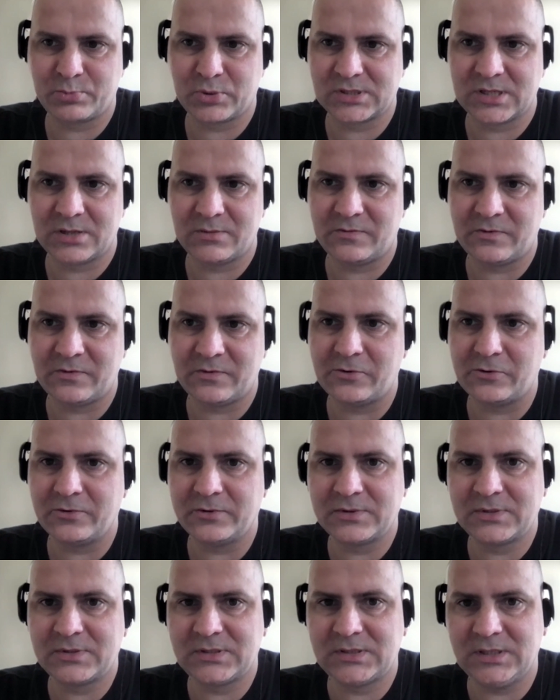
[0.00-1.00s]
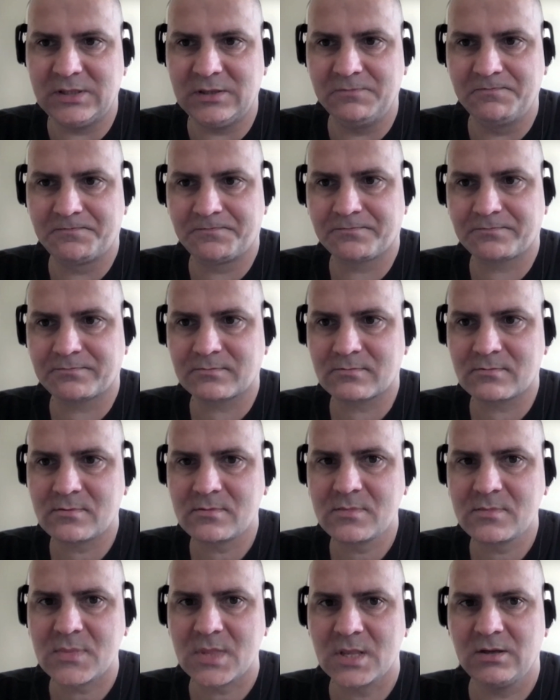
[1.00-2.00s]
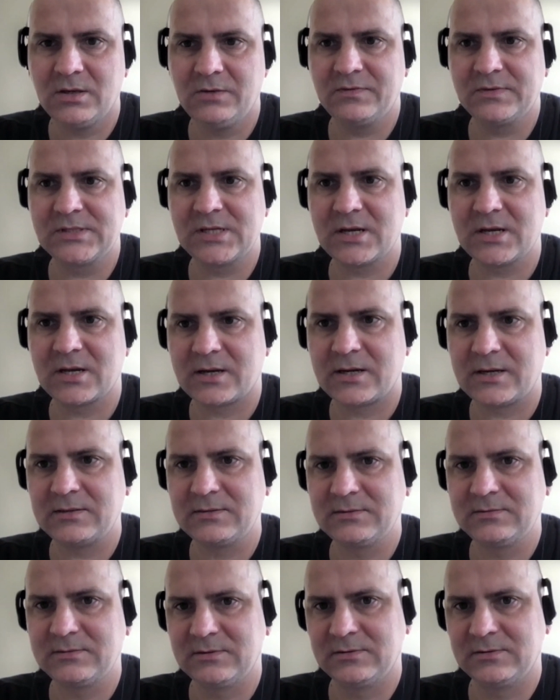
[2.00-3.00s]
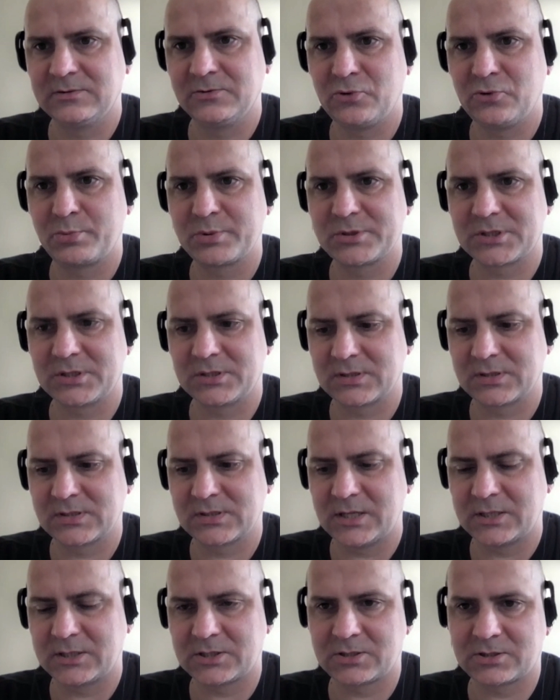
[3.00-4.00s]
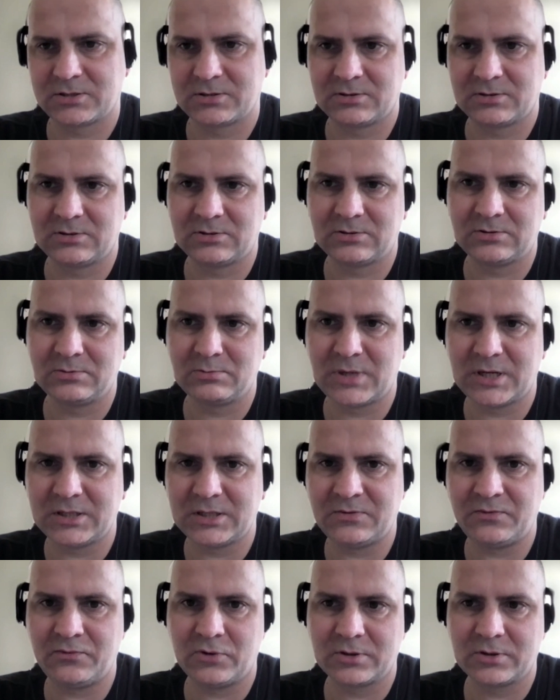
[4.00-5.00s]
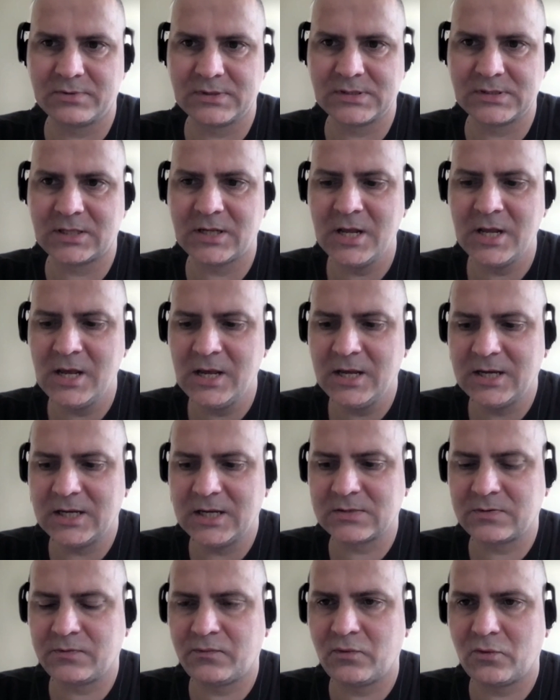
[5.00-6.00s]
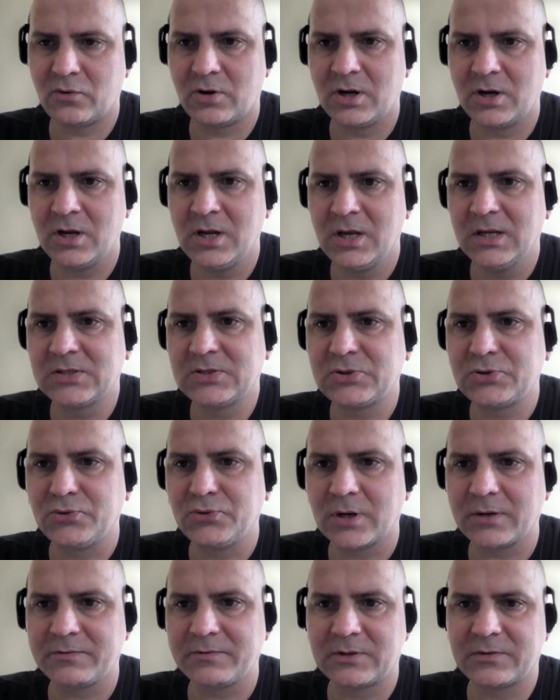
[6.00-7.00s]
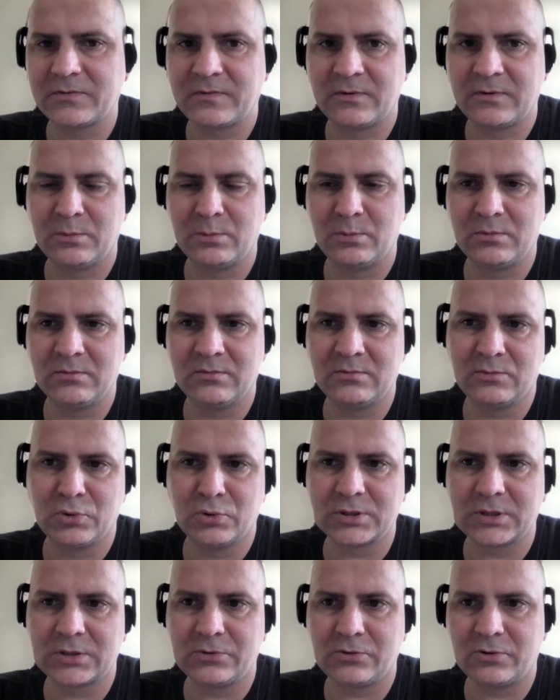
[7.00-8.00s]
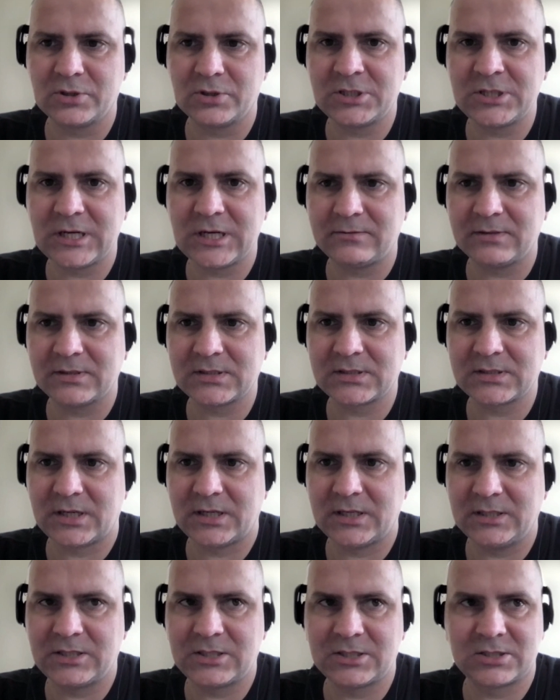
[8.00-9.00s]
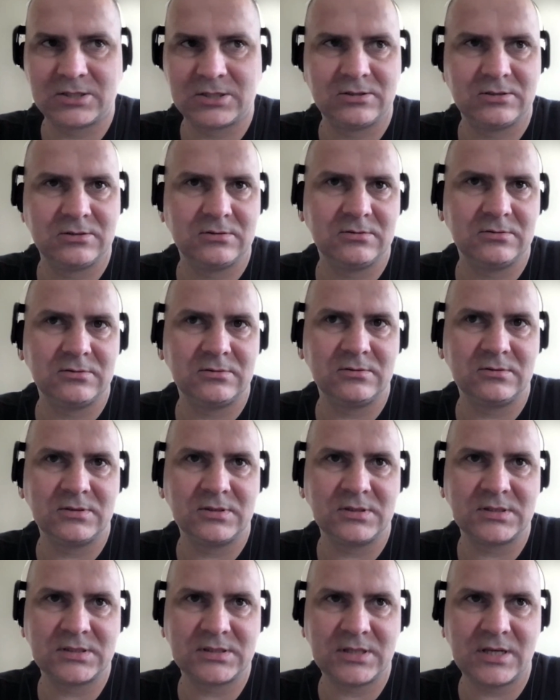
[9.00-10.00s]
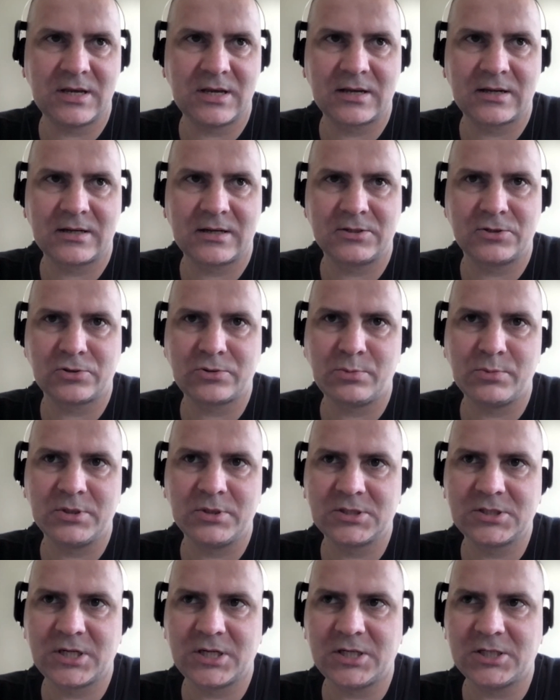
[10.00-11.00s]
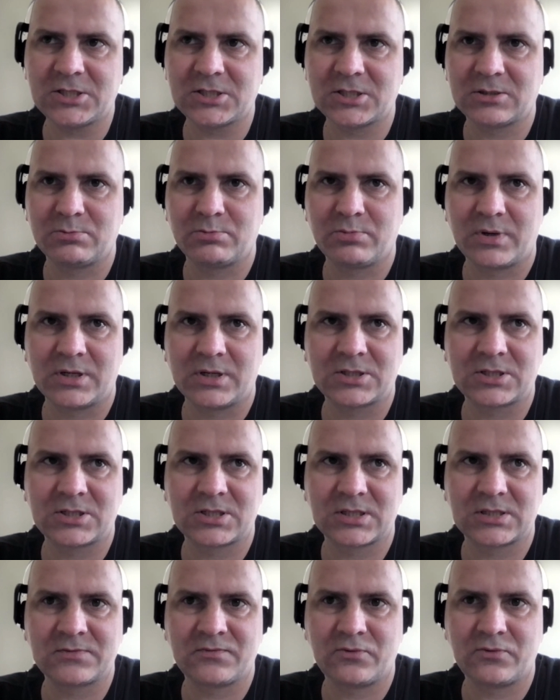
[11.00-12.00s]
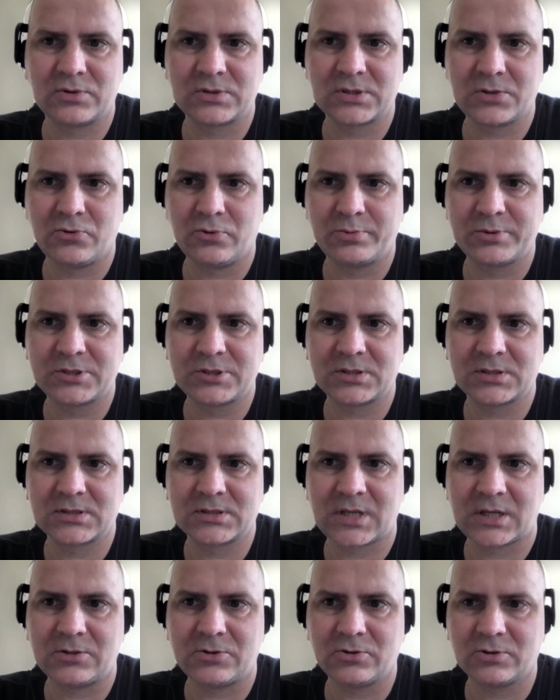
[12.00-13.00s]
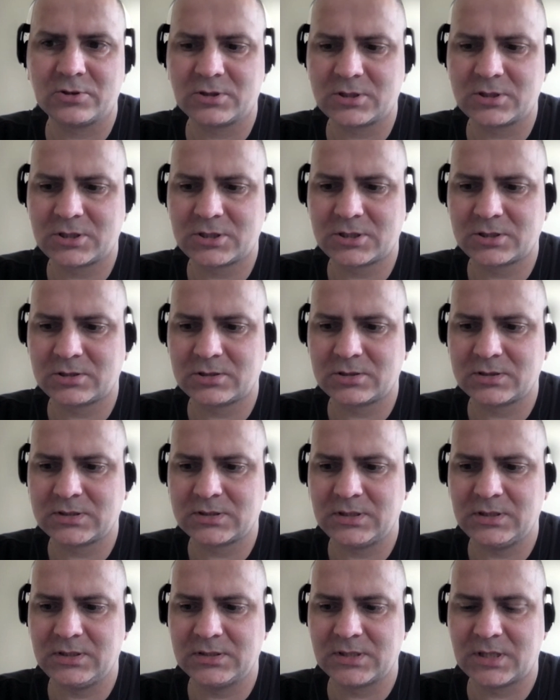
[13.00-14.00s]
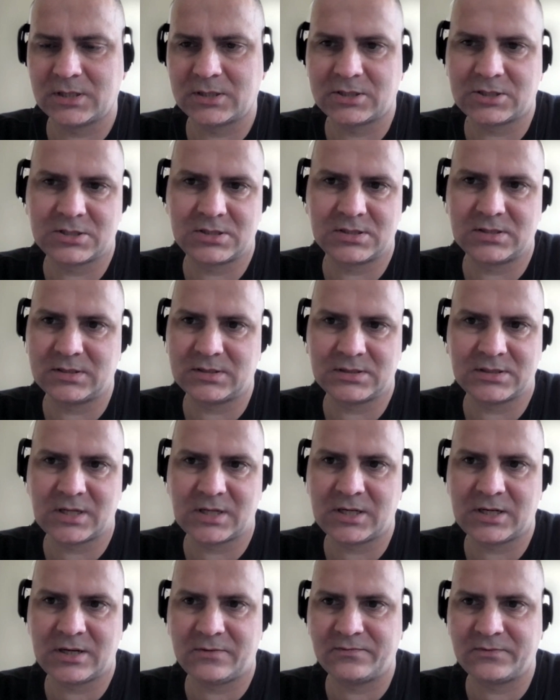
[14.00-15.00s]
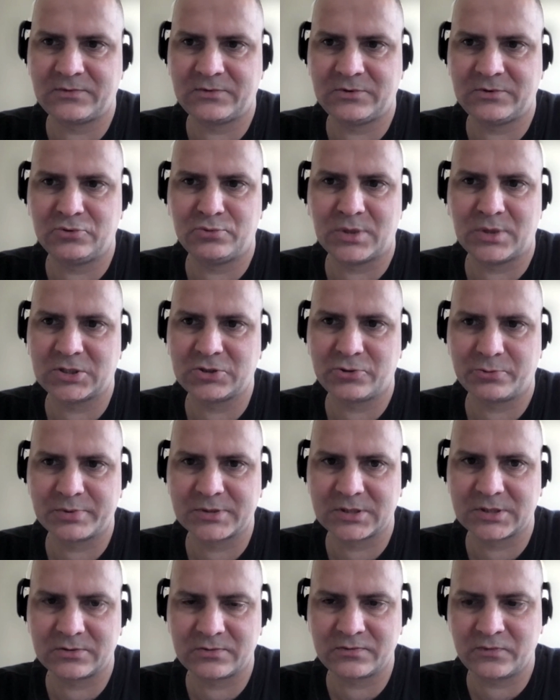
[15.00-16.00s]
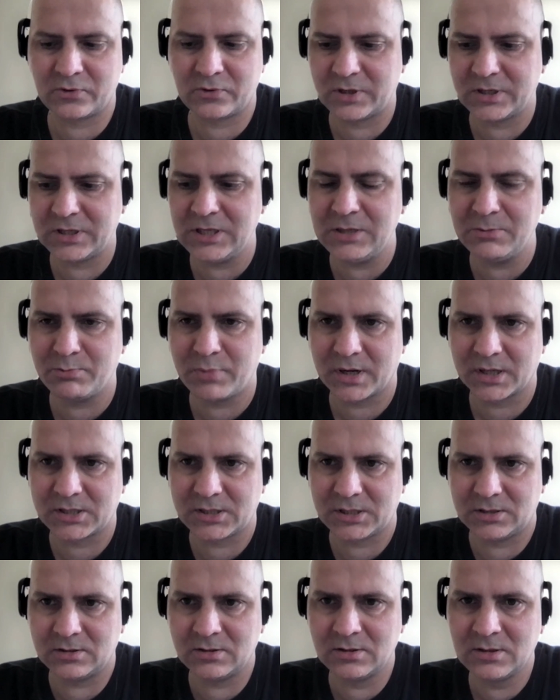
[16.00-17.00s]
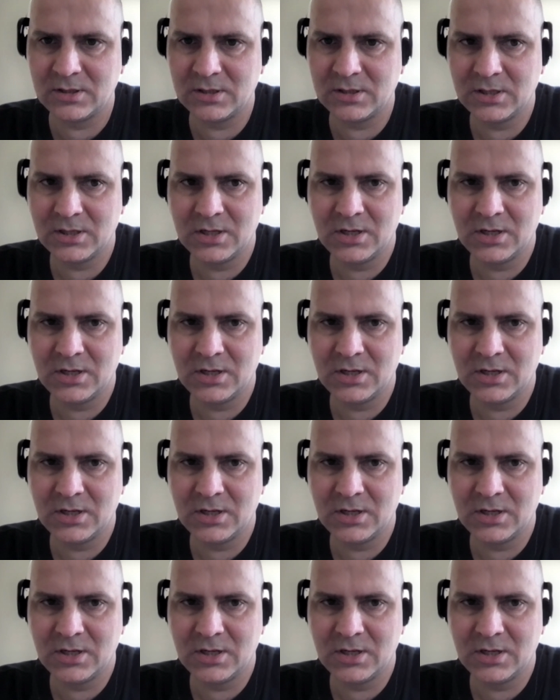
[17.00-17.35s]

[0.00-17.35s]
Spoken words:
Possibly we will see if there are options that might work with it. As for serving model on Java side, there are documentation, but as for the options, I don't think that they have too much options for importing.